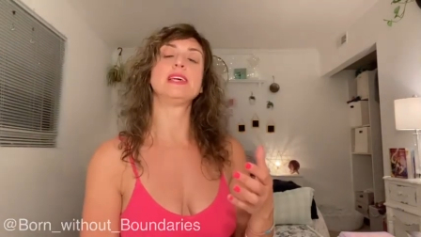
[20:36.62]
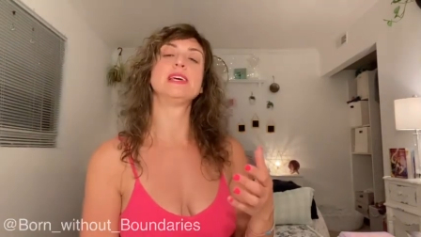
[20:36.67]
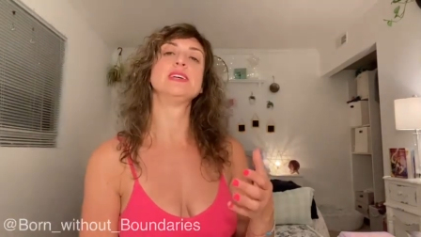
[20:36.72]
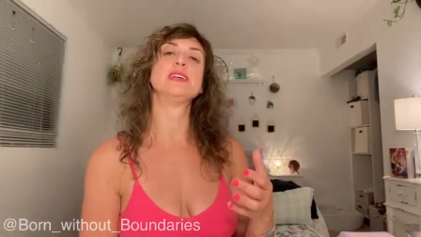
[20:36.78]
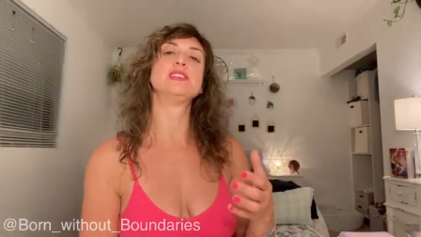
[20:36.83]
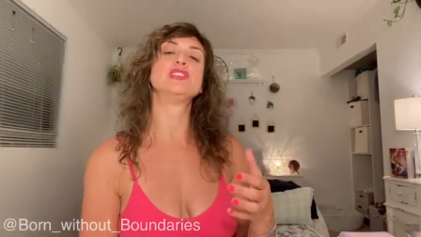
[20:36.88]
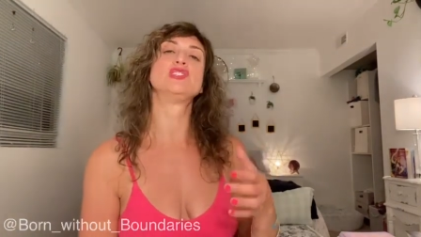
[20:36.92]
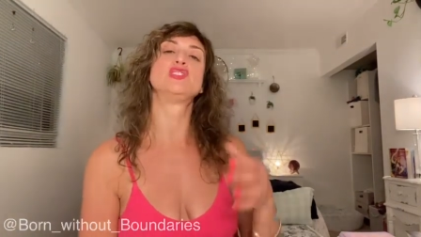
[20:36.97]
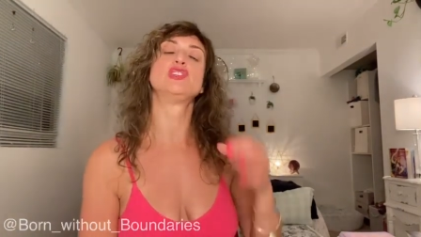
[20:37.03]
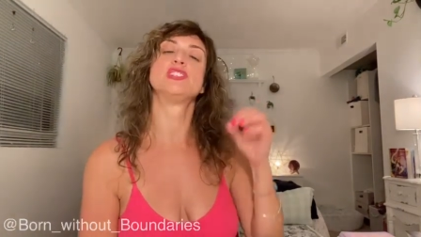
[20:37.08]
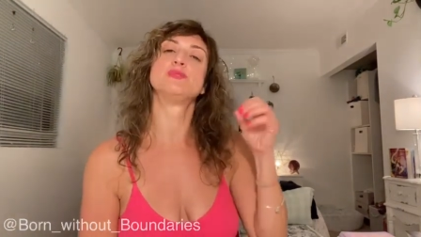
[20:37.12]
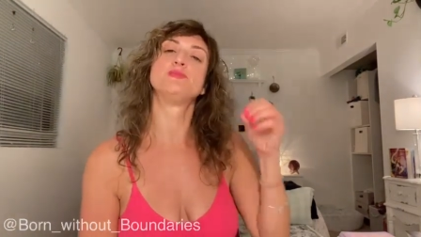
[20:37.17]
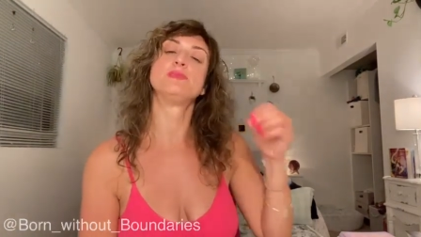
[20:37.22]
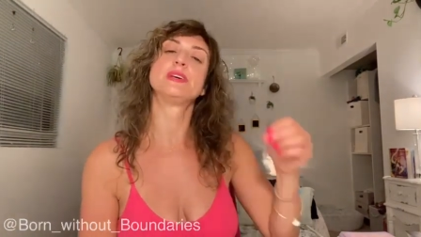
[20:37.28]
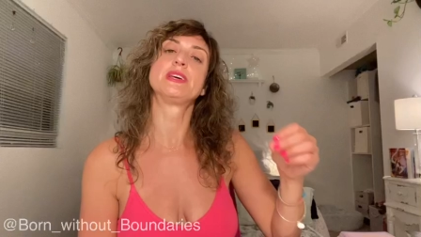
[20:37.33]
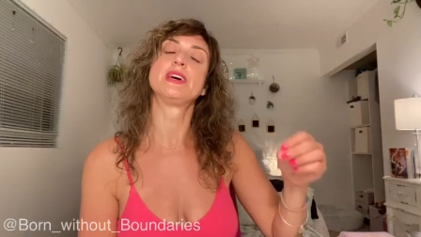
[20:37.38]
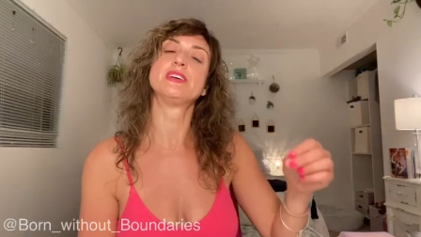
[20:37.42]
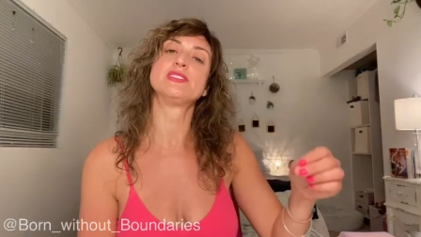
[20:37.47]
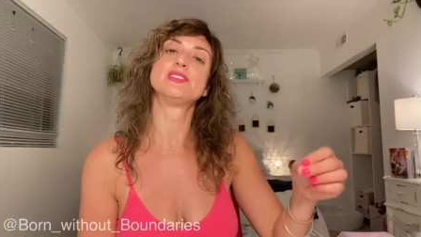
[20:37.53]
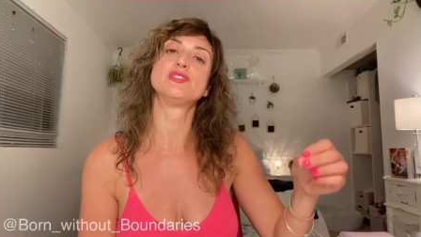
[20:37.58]
is, just
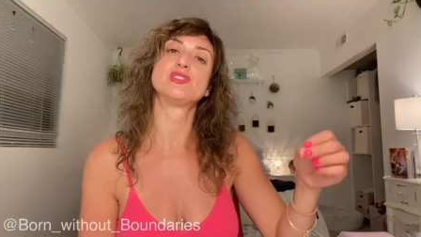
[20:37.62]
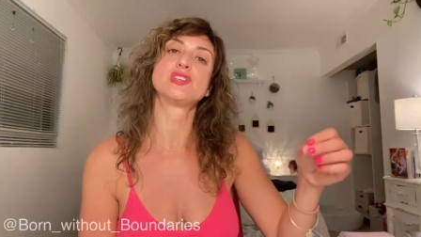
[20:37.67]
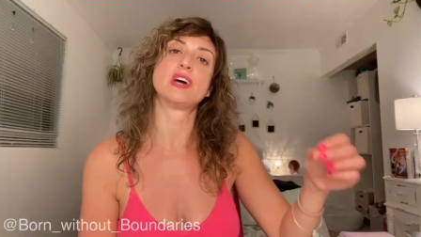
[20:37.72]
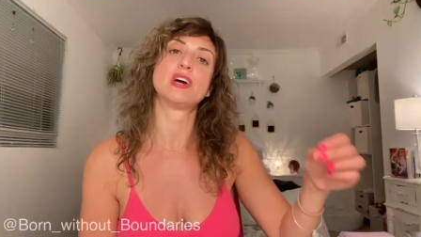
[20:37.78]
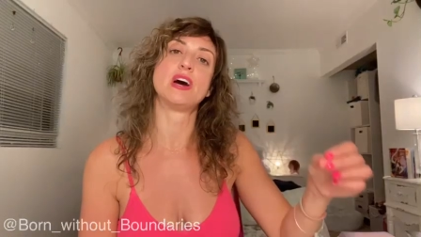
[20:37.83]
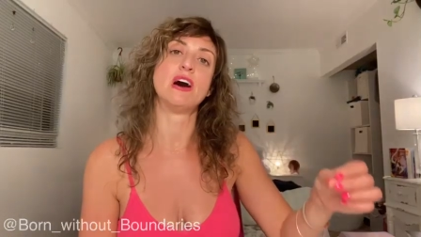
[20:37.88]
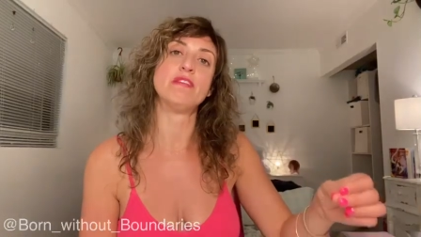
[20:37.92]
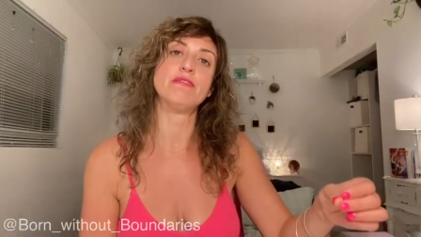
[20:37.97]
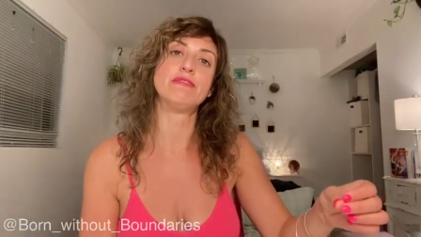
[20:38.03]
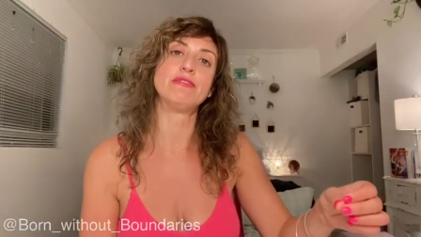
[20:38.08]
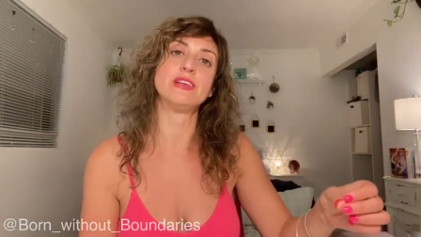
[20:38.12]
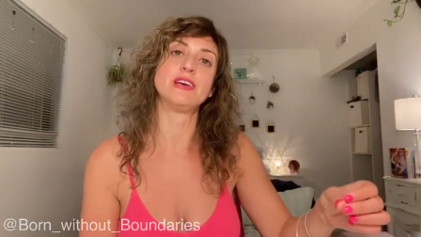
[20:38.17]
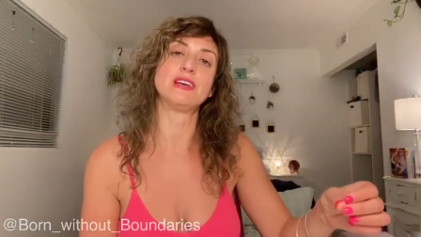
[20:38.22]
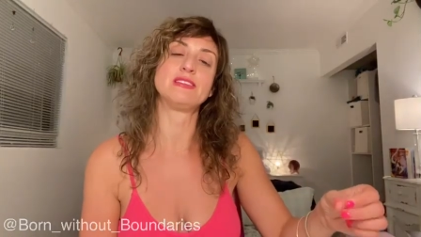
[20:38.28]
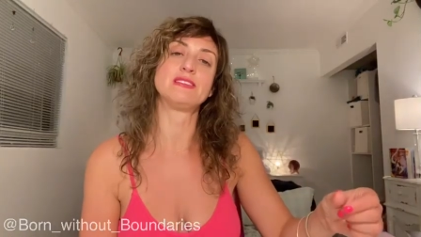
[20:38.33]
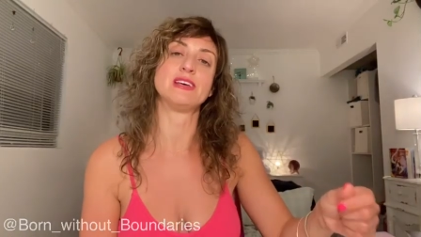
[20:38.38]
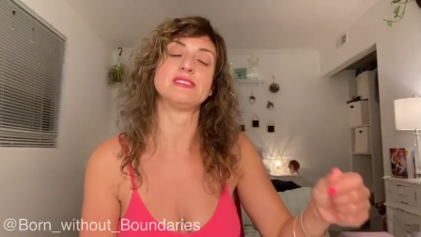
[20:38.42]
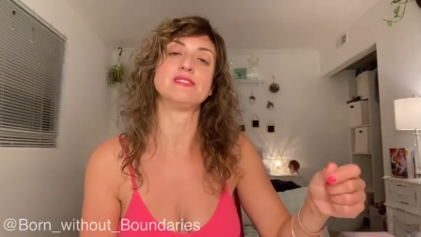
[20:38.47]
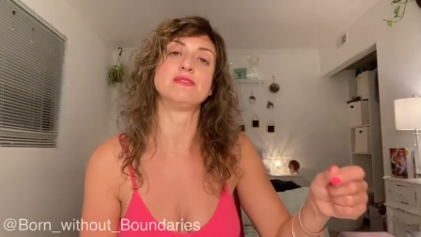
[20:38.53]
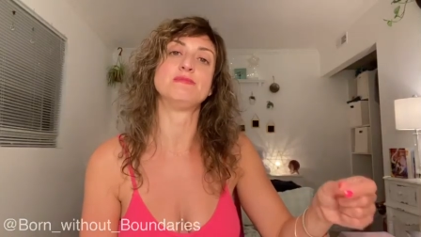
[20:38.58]
because there's conflict
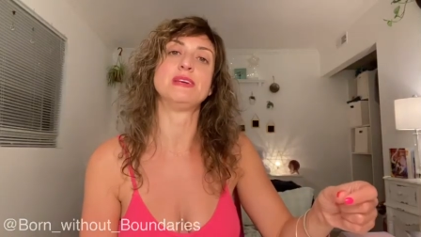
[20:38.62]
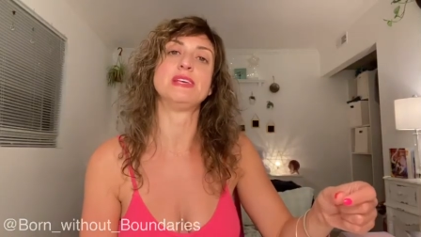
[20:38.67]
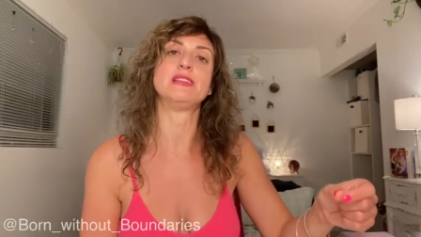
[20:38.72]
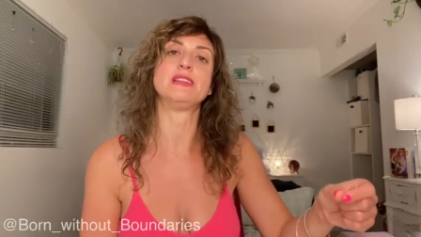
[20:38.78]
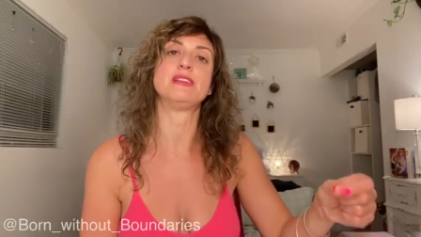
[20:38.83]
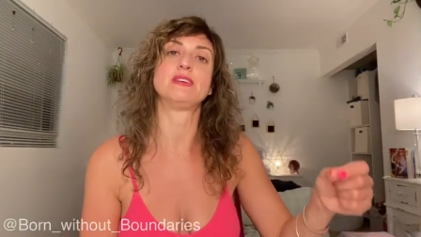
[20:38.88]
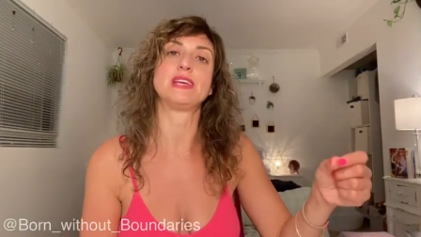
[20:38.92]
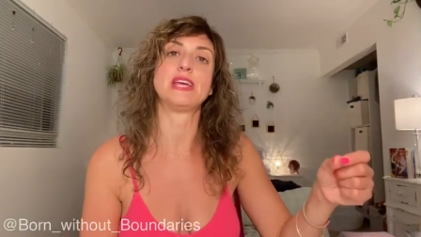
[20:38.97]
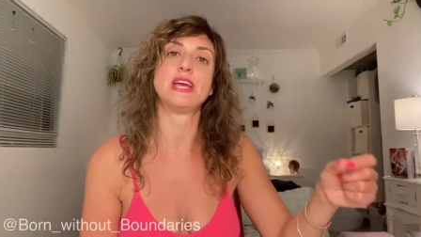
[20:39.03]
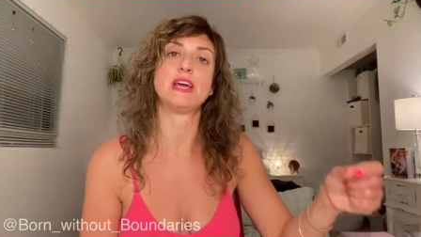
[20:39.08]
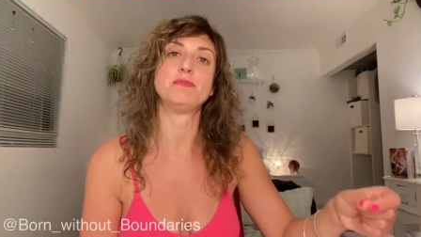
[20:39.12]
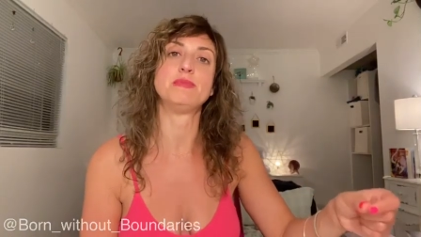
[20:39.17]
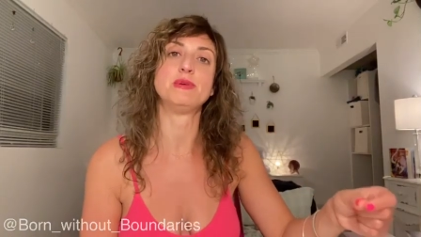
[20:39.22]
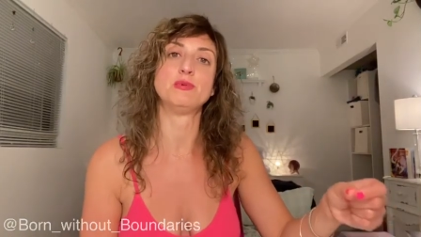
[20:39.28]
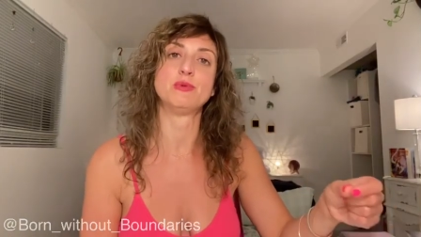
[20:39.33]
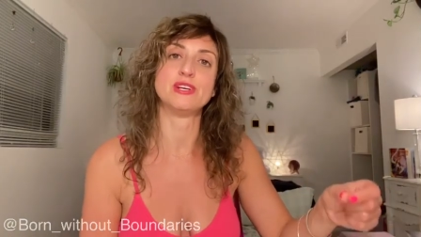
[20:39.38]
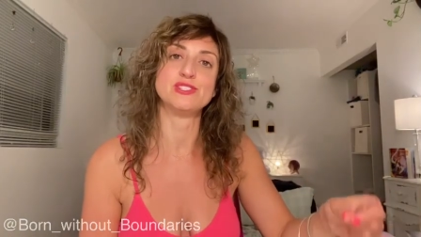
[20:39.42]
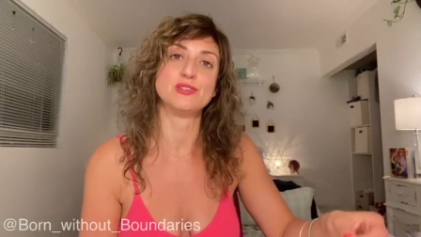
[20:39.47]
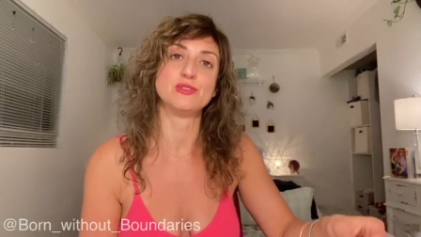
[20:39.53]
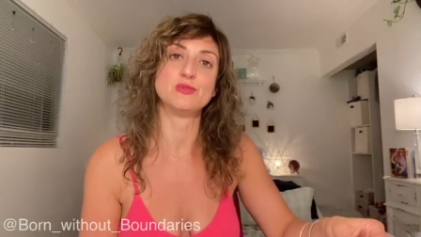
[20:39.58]
doesn't mean there can't be
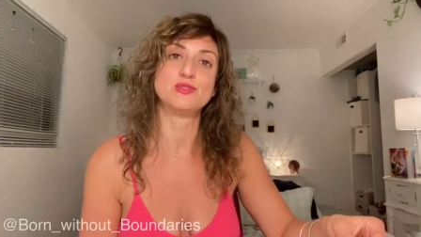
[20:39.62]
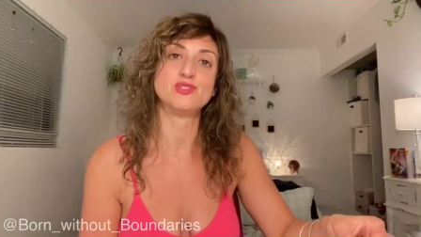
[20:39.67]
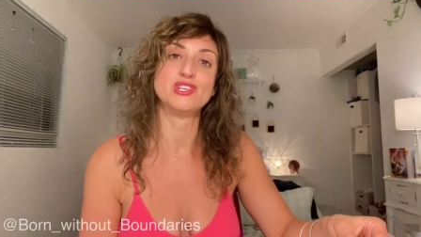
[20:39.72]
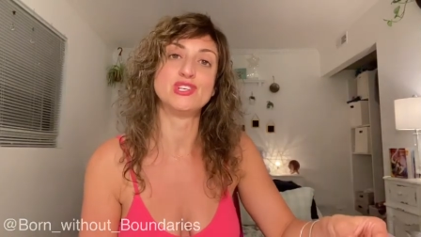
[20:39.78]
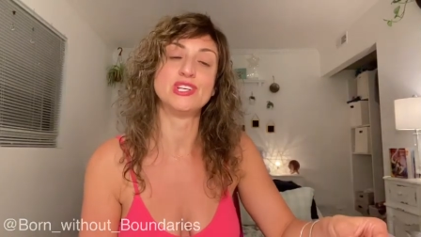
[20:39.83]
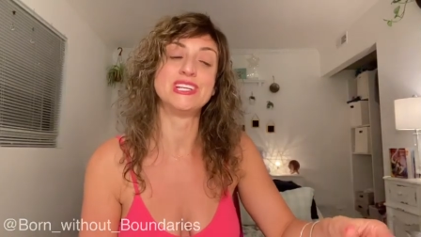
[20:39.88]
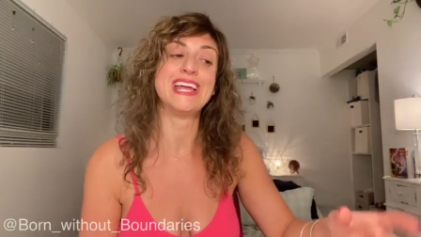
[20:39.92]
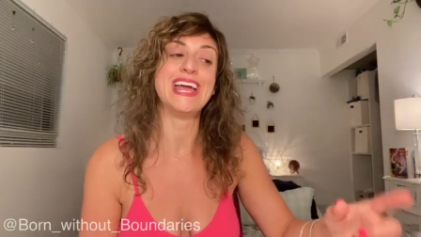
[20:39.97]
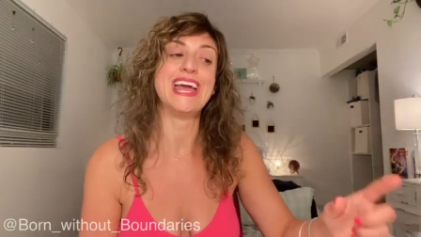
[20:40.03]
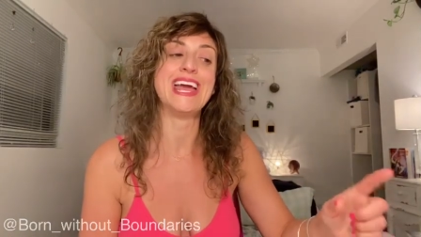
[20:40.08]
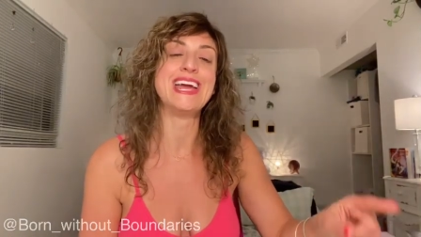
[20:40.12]
resolution.